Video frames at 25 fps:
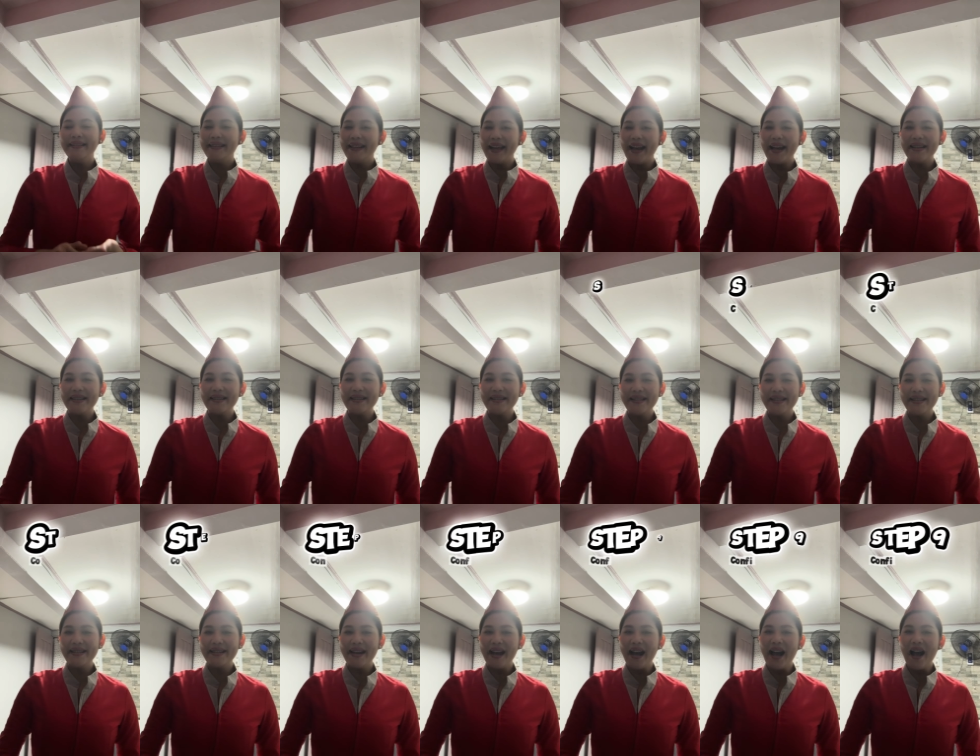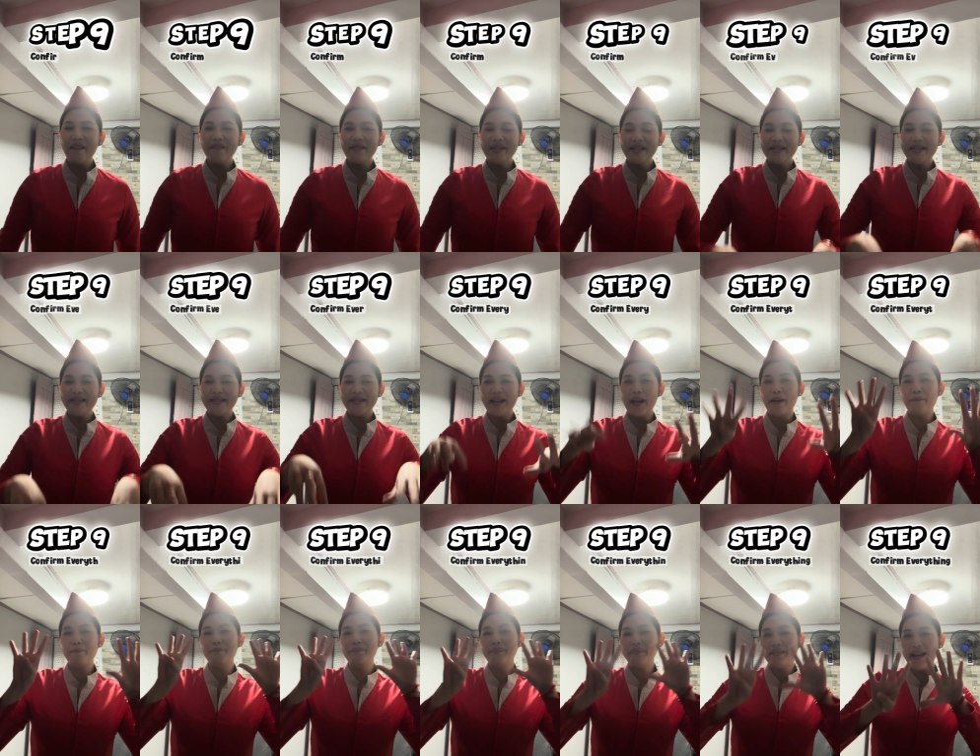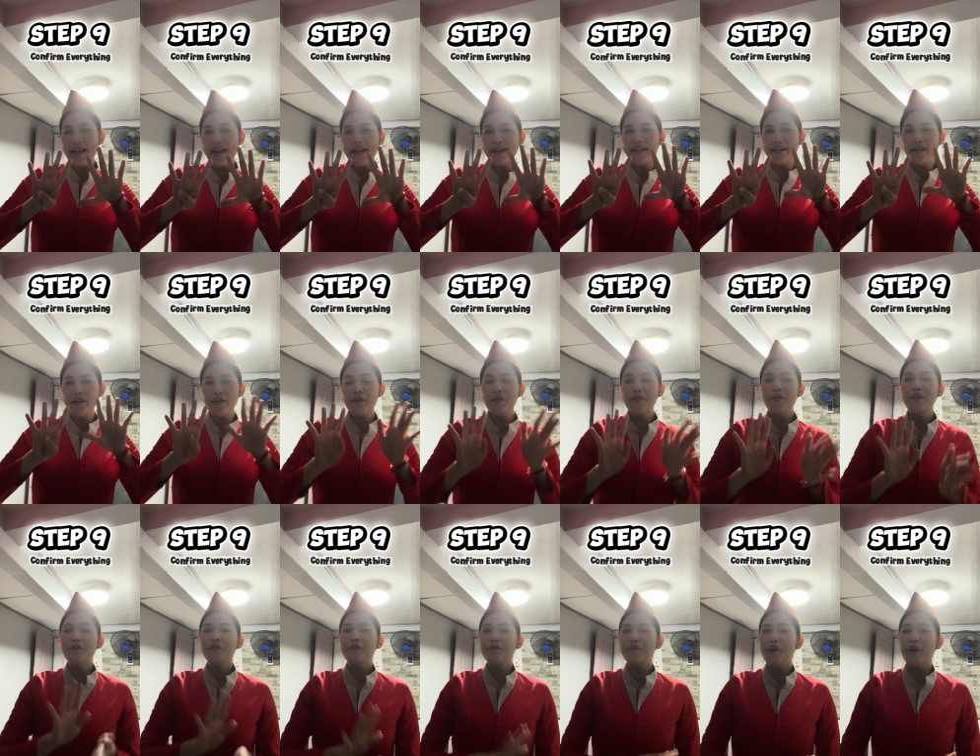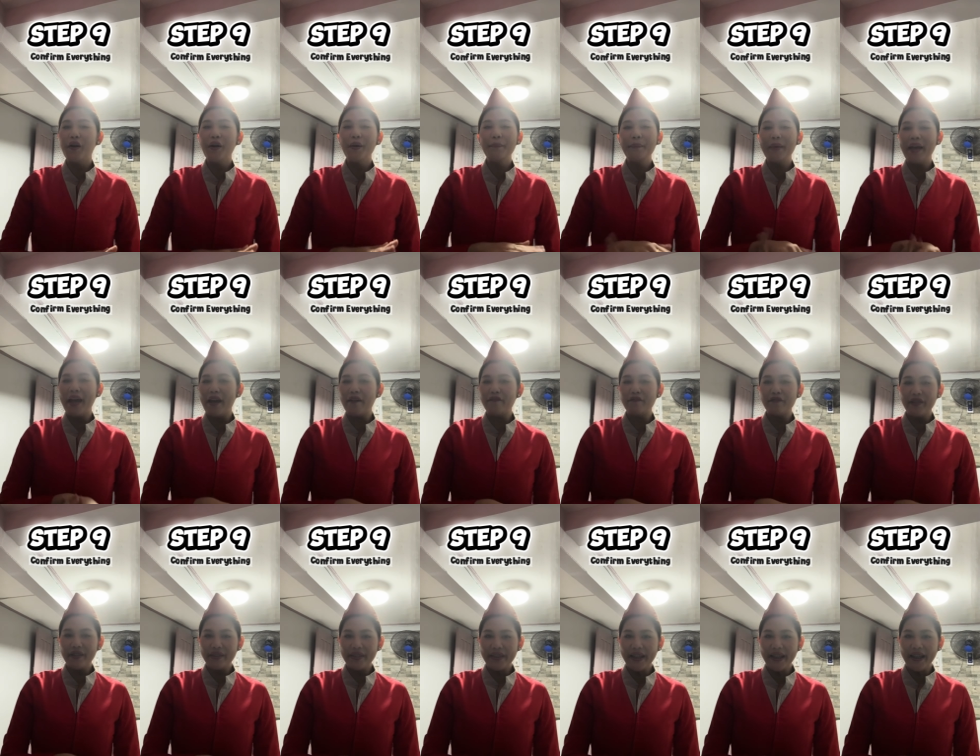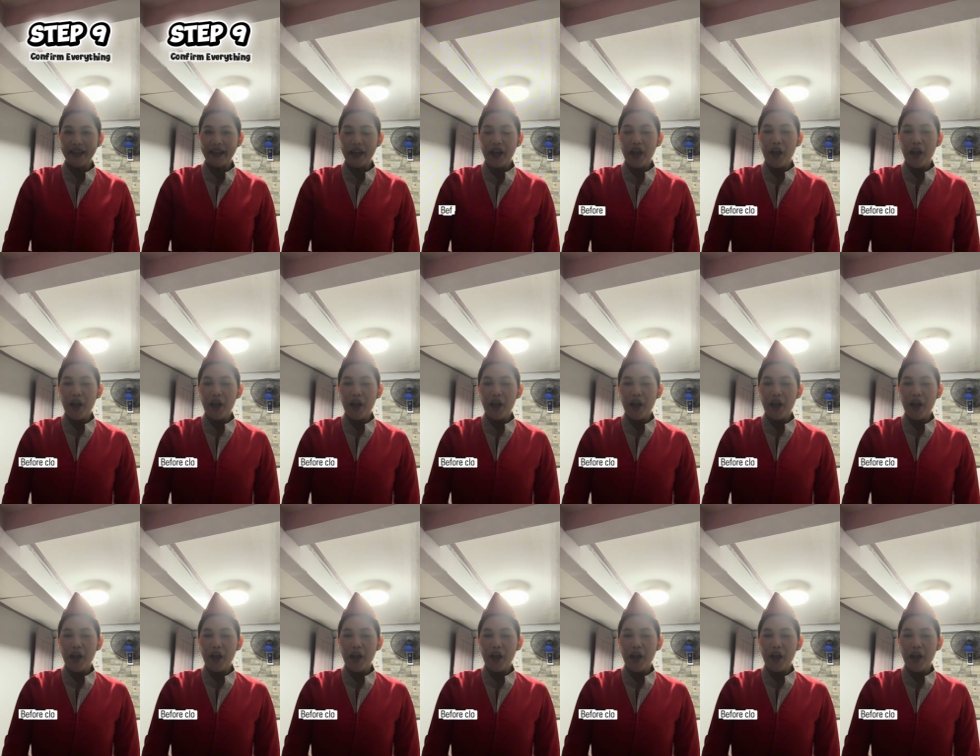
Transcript: lastly, our step 9, confirm everything.